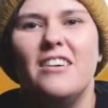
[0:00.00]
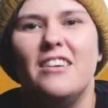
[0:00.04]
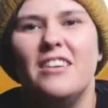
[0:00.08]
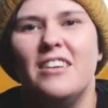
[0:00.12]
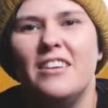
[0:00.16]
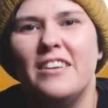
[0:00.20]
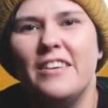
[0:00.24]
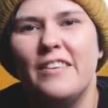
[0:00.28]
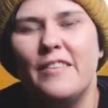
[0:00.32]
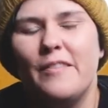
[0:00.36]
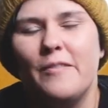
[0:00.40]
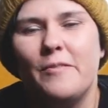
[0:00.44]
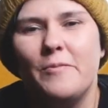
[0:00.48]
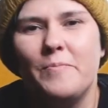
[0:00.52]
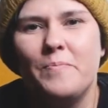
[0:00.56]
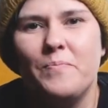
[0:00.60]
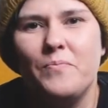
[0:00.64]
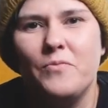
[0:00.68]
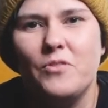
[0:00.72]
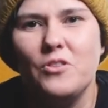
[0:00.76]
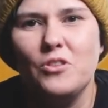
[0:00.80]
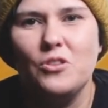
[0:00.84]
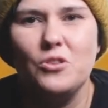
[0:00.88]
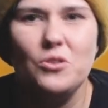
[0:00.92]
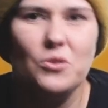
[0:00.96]

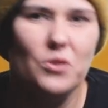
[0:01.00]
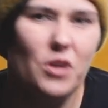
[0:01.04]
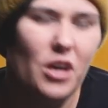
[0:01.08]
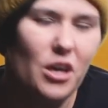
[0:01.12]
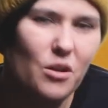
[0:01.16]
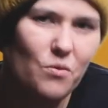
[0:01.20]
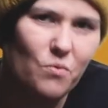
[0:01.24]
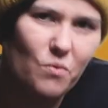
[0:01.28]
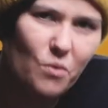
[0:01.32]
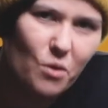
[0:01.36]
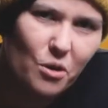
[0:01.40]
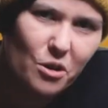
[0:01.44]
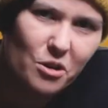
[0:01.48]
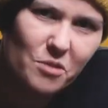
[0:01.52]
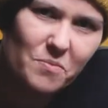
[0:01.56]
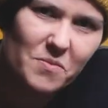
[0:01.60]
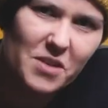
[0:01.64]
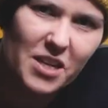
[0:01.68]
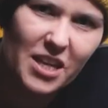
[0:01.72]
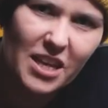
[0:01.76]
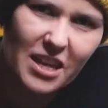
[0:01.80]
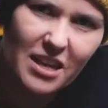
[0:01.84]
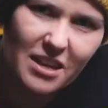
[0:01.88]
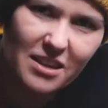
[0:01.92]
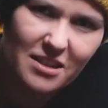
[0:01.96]
um, to get warm
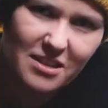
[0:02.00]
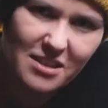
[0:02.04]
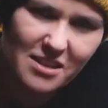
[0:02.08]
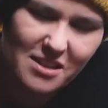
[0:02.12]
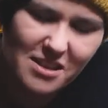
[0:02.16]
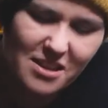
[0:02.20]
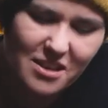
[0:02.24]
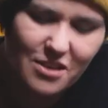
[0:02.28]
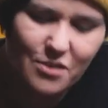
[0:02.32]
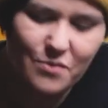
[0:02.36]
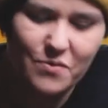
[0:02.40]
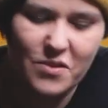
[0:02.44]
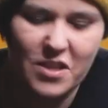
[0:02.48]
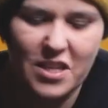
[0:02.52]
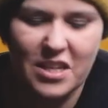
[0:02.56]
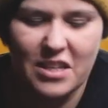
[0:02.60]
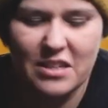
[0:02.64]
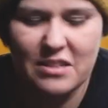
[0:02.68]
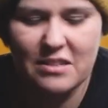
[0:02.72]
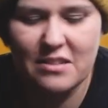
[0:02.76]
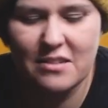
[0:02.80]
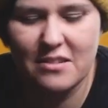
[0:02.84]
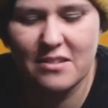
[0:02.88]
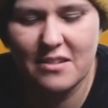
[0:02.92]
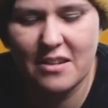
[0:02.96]
again in the
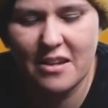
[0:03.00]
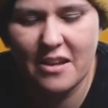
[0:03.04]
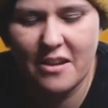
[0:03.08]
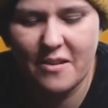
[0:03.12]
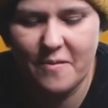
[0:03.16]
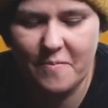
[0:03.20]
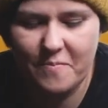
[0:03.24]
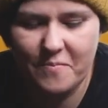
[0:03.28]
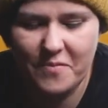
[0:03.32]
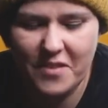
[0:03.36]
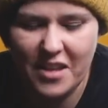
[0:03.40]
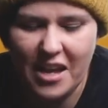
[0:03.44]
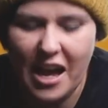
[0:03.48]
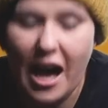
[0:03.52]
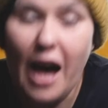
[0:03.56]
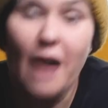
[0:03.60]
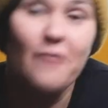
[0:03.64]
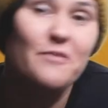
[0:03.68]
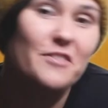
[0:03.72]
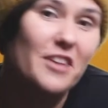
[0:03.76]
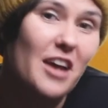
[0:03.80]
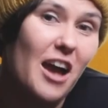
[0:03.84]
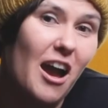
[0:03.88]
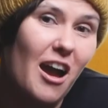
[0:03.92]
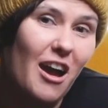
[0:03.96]
evenings um,
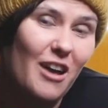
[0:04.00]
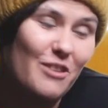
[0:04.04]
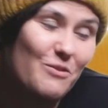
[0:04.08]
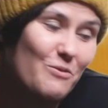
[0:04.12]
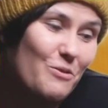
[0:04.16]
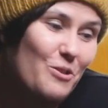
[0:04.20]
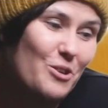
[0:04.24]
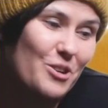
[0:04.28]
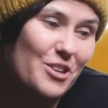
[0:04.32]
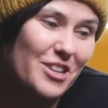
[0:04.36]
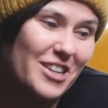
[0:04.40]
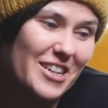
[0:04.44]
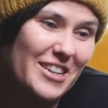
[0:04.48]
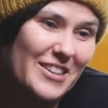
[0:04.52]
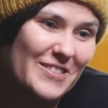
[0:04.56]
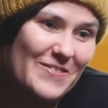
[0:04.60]
after hard work,